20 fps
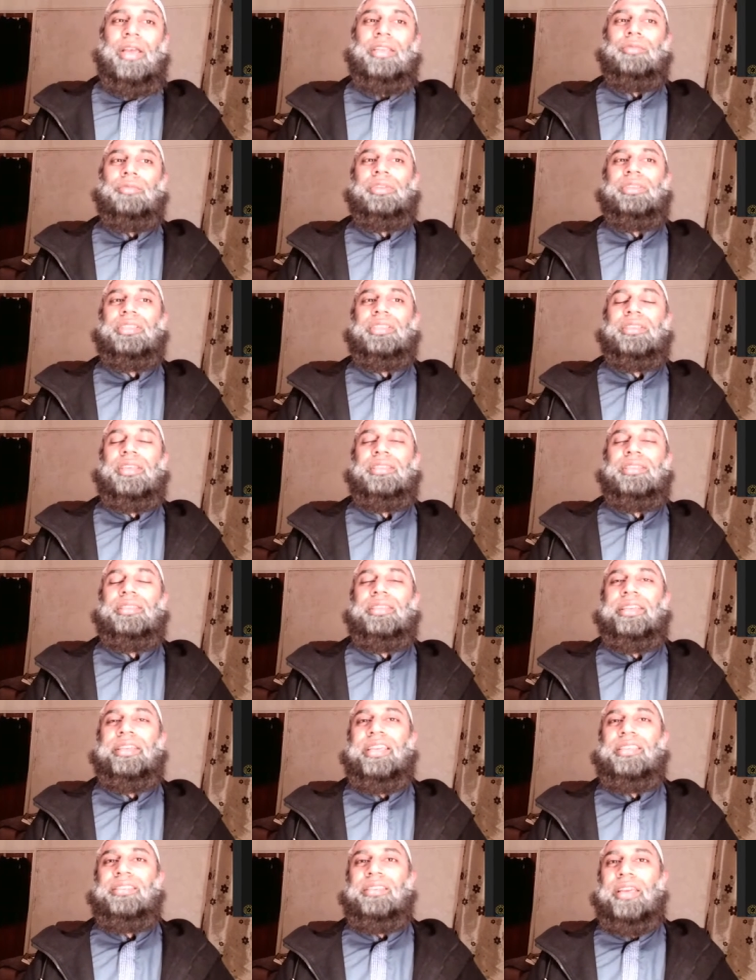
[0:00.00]
we'll discuss
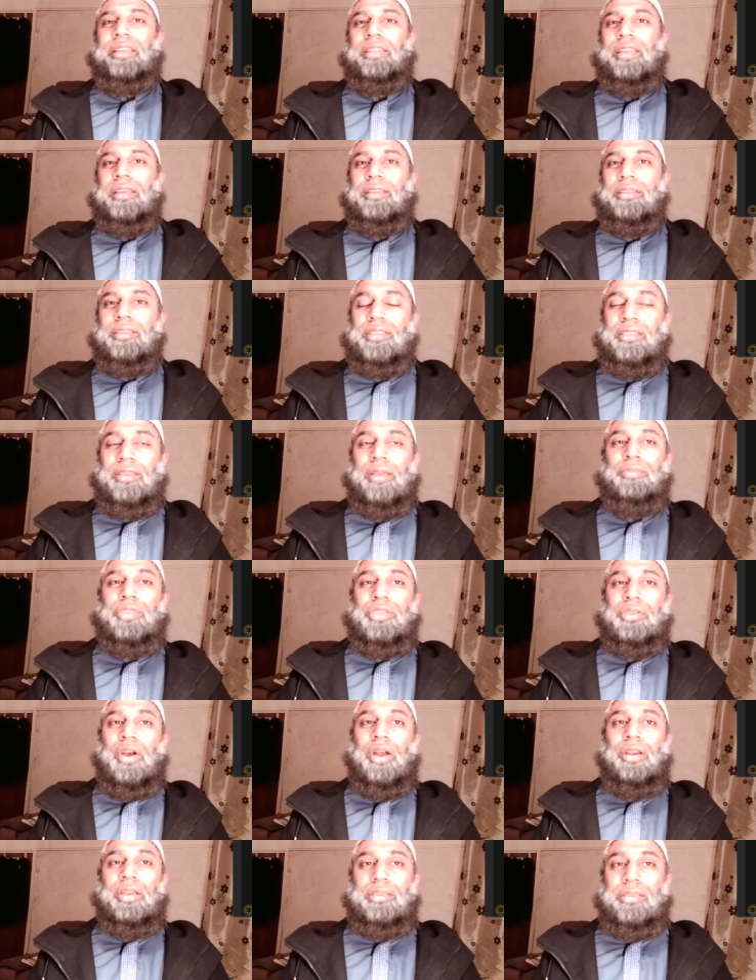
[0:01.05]
in the next slide, some
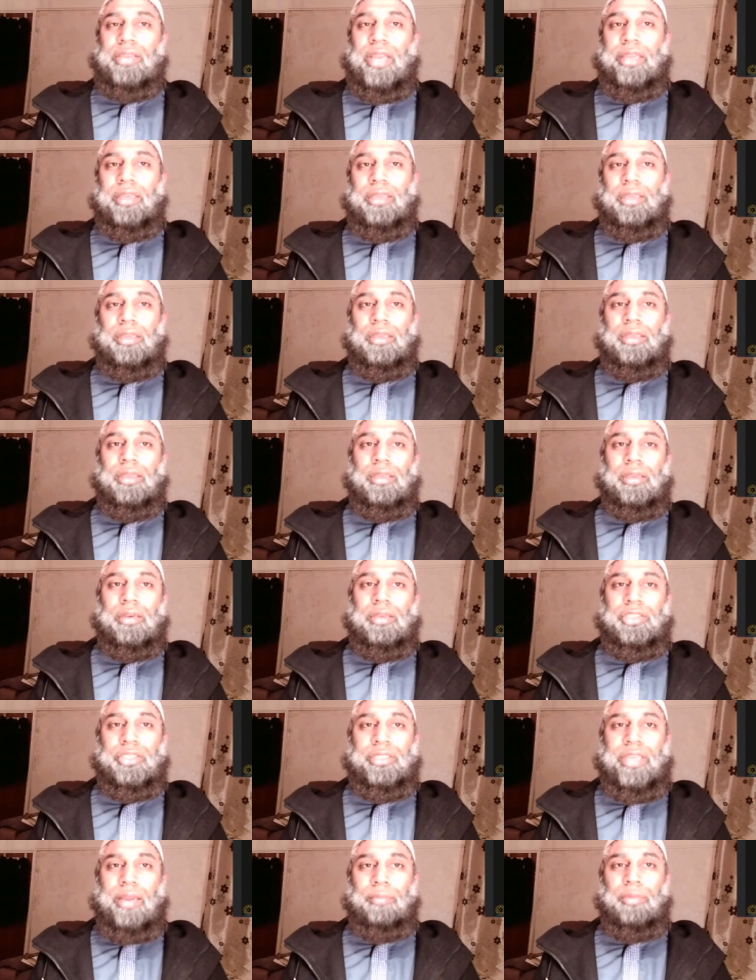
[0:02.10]
scholars like
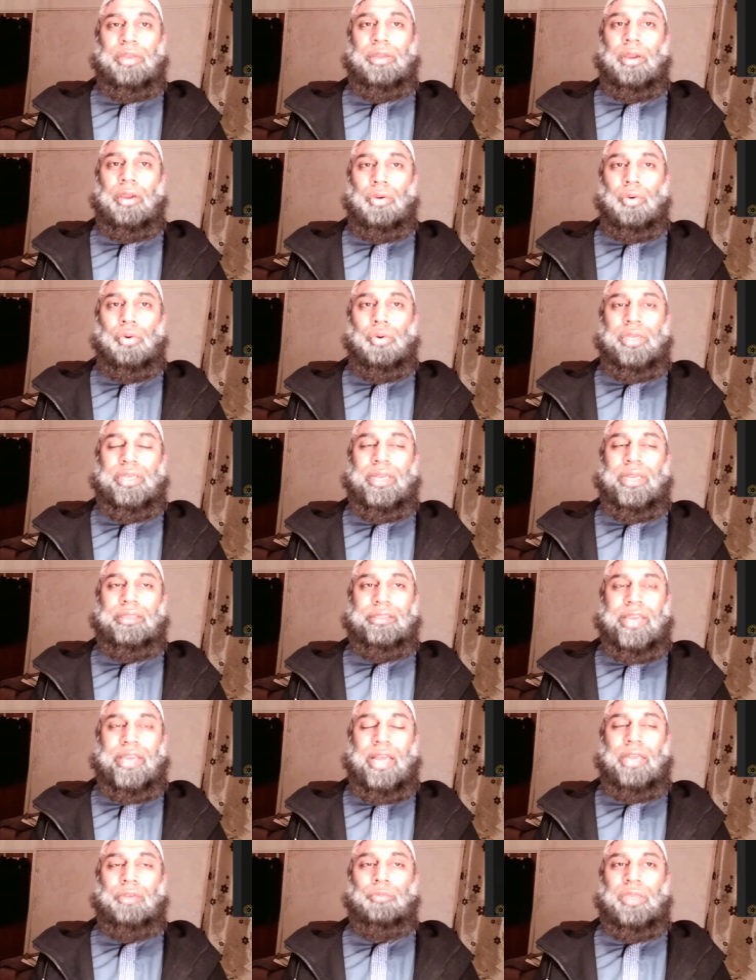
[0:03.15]
Rashid Ahmed Gangohi and
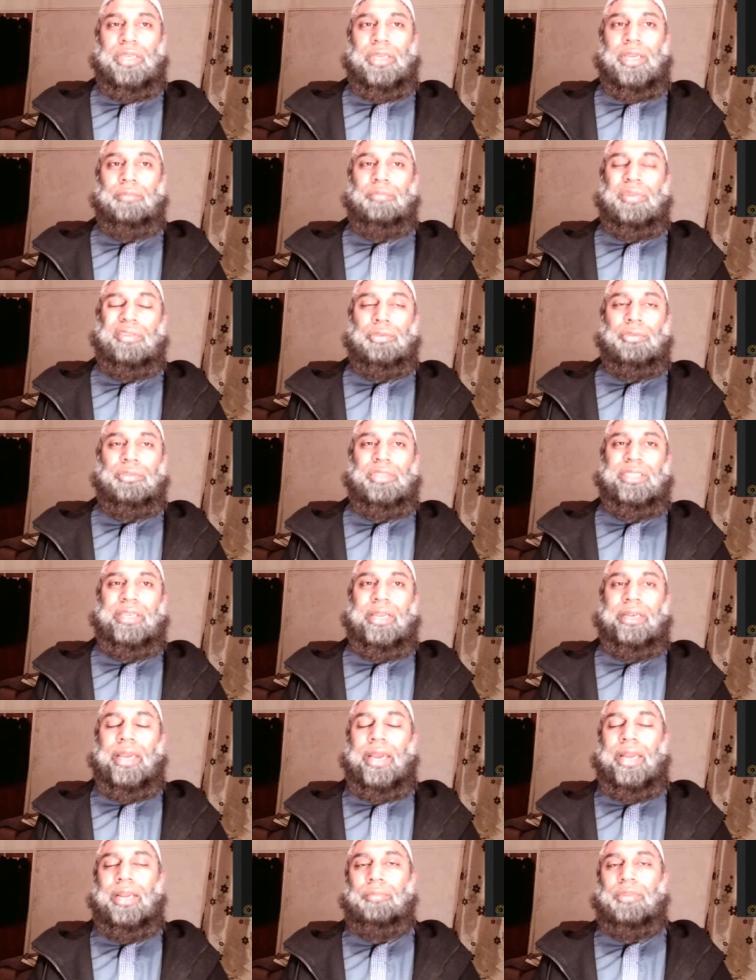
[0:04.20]
Tanwi and Badruddin
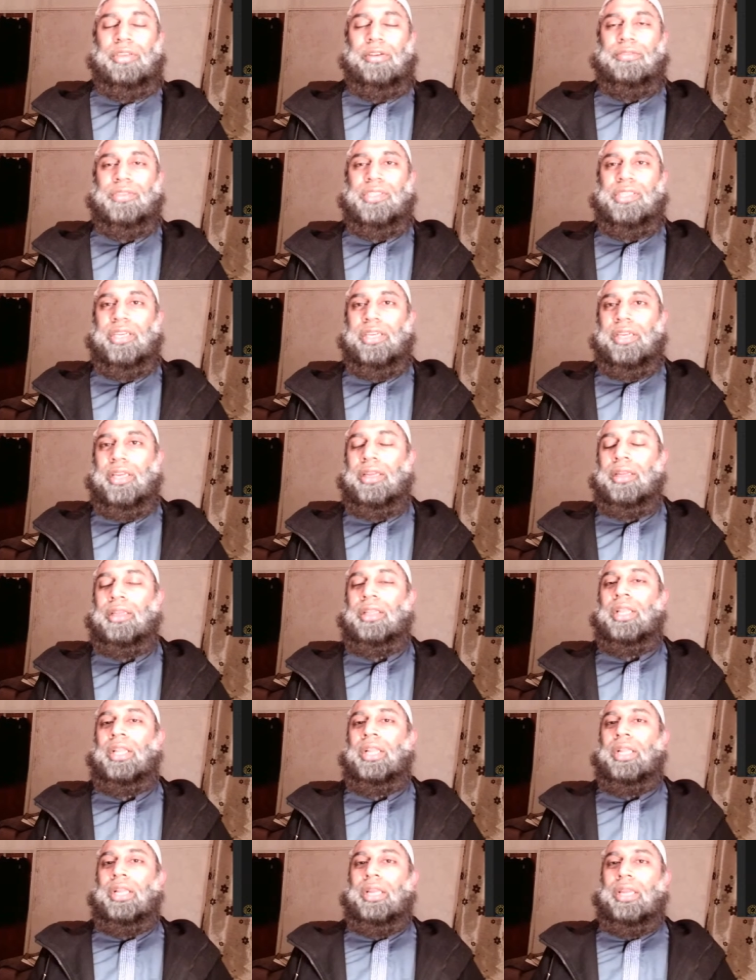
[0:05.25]
al-Halabi of Syria
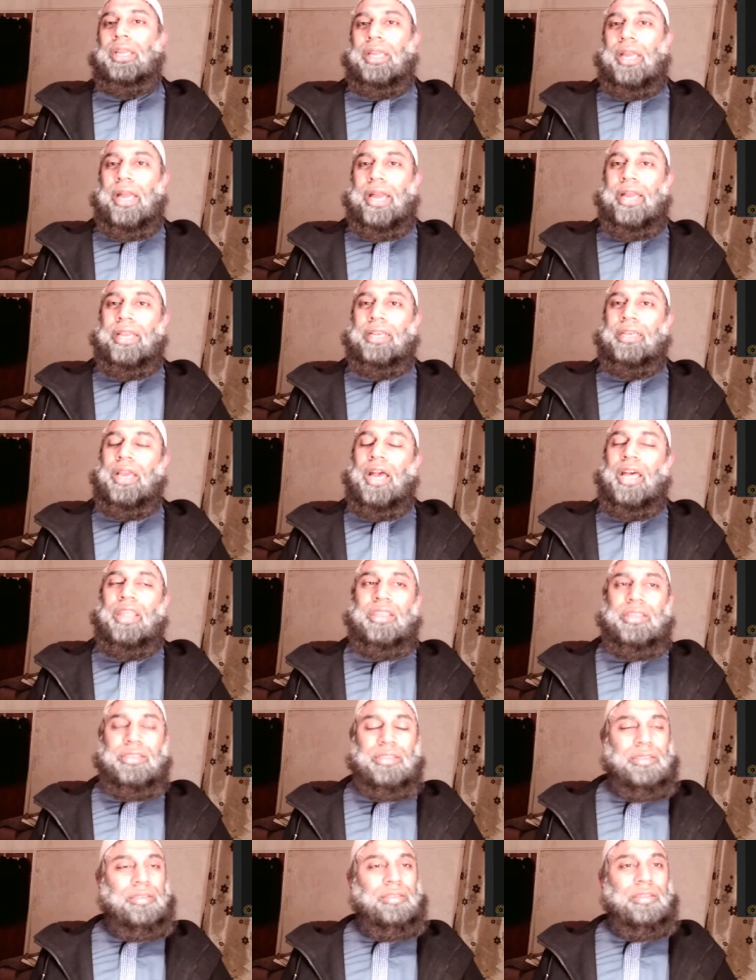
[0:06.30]
and
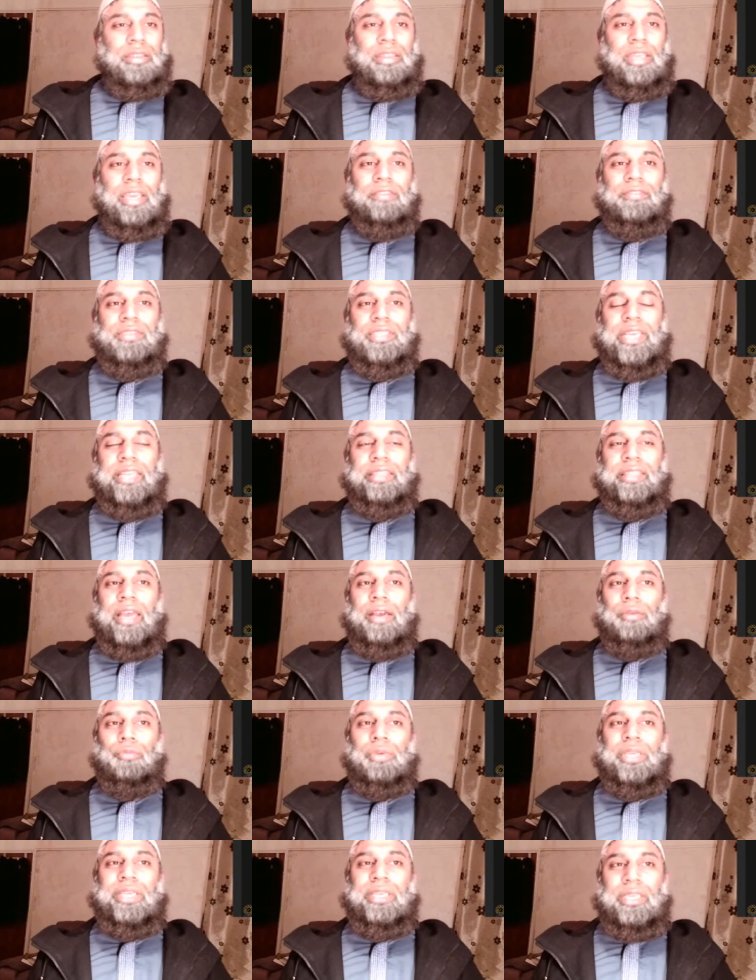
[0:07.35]
others, they've said
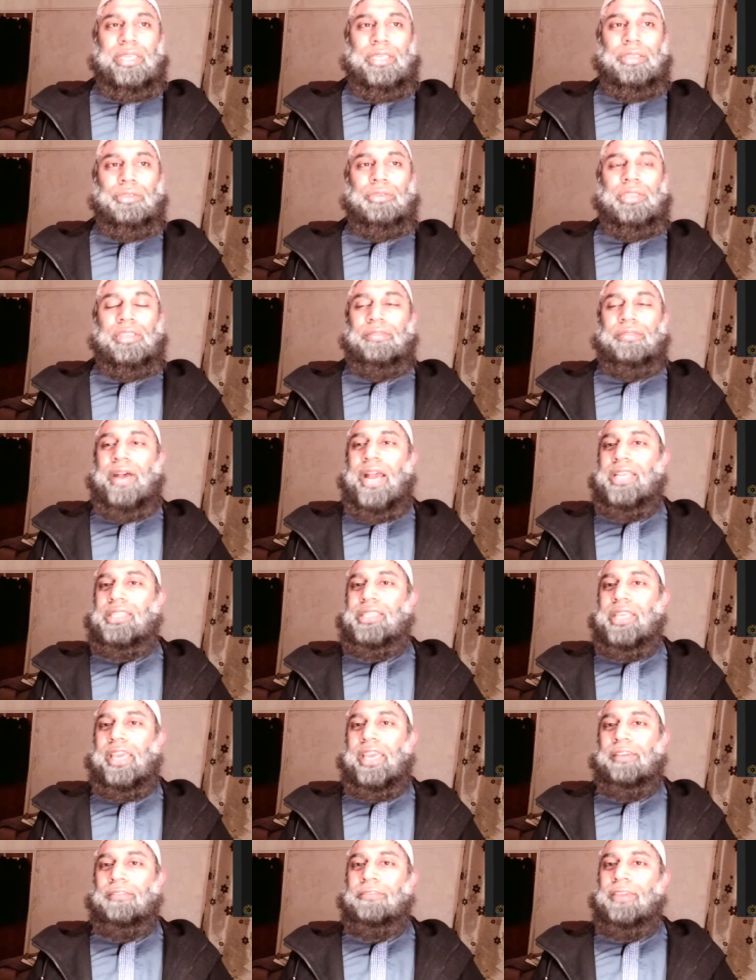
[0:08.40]
that we need to
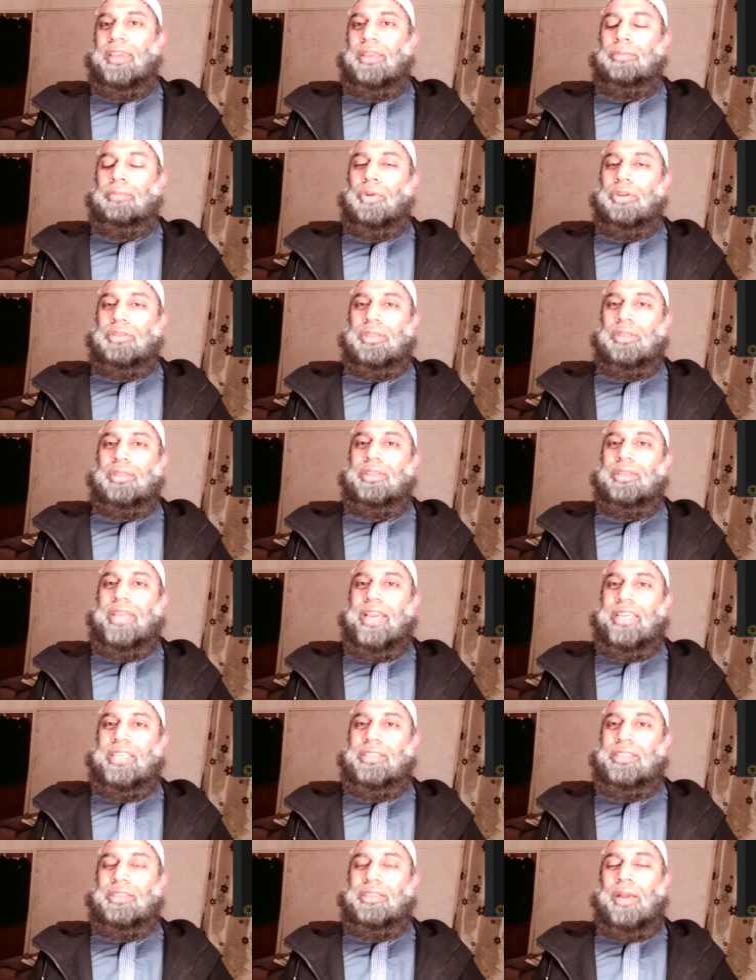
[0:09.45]
devise a fiqh model
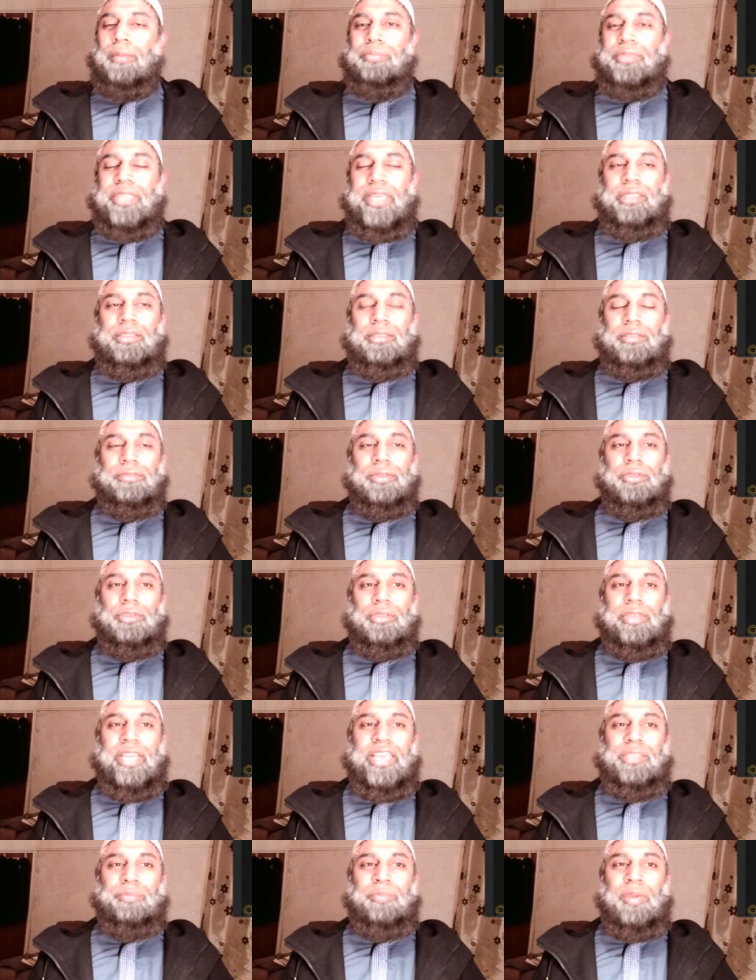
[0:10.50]
that is updated for
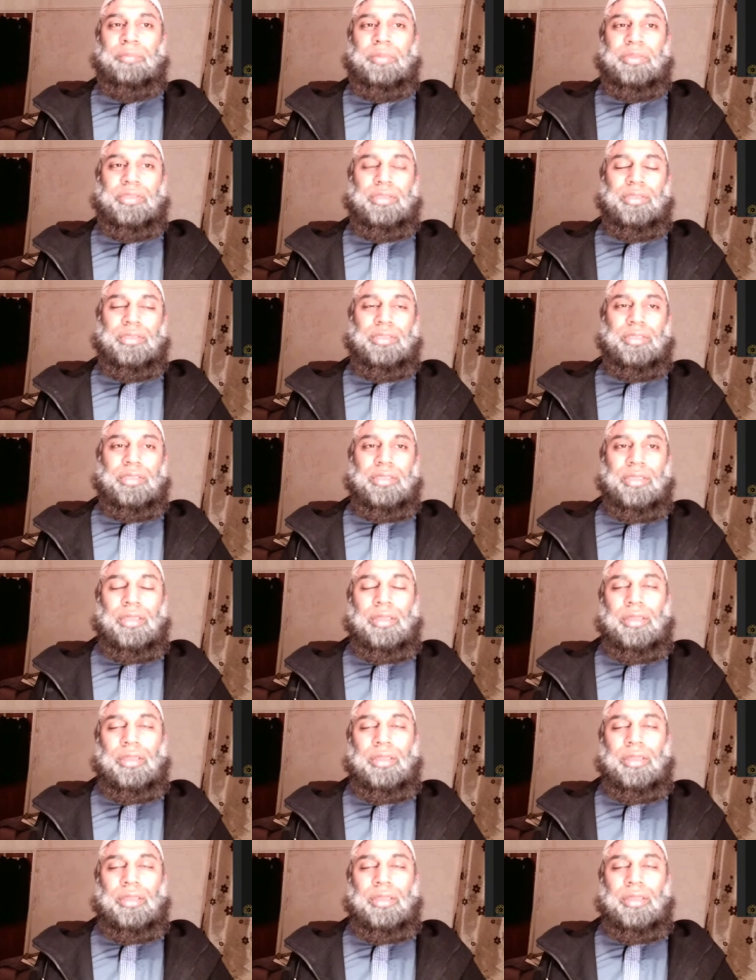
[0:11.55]
today's purposes.